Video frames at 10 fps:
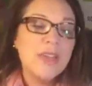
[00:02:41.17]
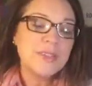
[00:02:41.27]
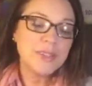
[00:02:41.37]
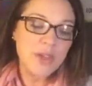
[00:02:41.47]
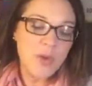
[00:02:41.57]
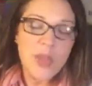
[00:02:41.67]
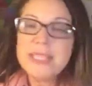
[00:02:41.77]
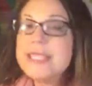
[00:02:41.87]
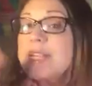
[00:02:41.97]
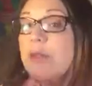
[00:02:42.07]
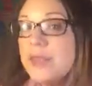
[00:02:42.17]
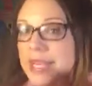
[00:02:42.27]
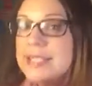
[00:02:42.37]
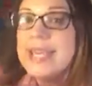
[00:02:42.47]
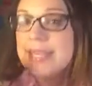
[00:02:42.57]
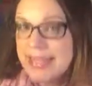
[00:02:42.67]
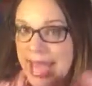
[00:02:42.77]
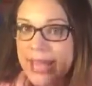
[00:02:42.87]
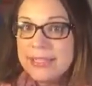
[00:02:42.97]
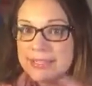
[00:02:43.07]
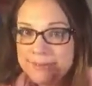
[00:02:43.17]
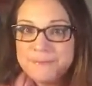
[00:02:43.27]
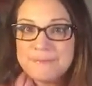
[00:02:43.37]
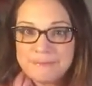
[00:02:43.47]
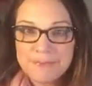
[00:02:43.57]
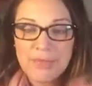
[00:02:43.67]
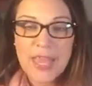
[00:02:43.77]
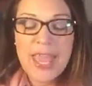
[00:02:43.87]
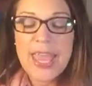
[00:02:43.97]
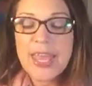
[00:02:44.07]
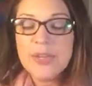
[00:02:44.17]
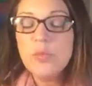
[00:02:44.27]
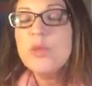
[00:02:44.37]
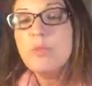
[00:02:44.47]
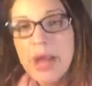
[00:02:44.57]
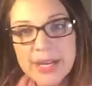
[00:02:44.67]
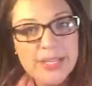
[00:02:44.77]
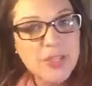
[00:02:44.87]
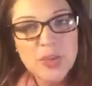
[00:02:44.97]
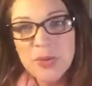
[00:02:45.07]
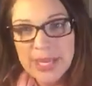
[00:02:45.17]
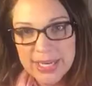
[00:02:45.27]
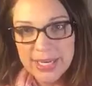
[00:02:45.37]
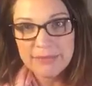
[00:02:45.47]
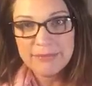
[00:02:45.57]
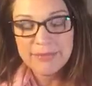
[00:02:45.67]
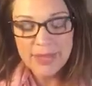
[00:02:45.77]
So it's little things like that. And with practice, you'll get it.